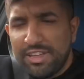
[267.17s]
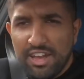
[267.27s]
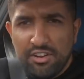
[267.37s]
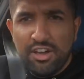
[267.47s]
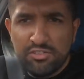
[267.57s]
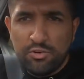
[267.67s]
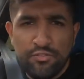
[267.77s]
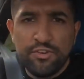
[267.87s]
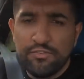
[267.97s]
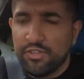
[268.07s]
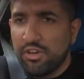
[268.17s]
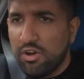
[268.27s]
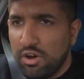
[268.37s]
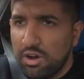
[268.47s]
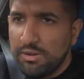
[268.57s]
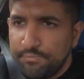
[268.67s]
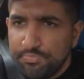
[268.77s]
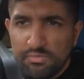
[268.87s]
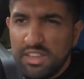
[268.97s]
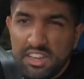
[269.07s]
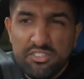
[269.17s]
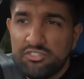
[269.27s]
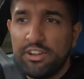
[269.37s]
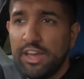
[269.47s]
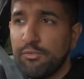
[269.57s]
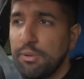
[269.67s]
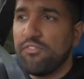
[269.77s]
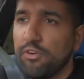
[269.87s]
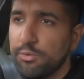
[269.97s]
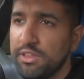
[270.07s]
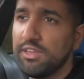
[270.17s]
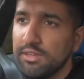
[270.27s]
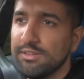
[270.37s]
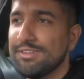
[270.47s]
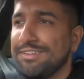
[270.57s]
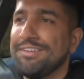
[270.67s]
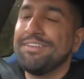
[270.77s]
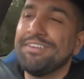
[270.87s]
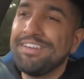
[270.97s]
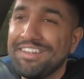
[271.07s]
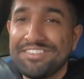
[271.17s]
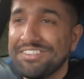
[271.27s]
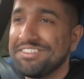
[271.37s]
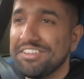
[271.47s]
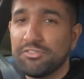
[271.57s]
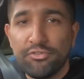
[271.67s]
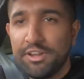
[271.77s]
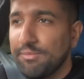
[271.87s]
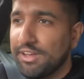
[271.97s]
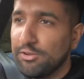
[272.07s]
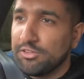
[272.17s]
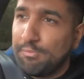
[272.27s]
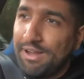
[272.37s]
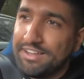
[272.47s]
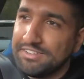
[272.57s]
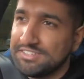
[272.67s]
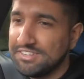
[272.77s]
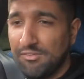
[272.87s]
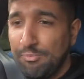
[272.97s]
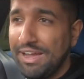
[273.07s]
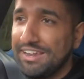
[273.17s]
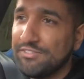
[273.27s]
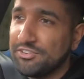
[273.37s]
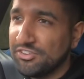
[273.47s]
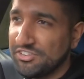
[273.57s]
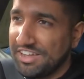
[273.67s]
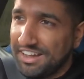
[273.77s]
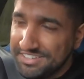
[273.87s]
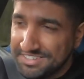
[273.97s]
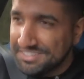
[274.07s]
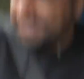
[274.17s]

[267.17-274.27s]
get a nice sort of feel for the car. Yeah, just generally have a bit of fun with it. As you can see, it's already making lots of bangs. I've barely even touched the gas.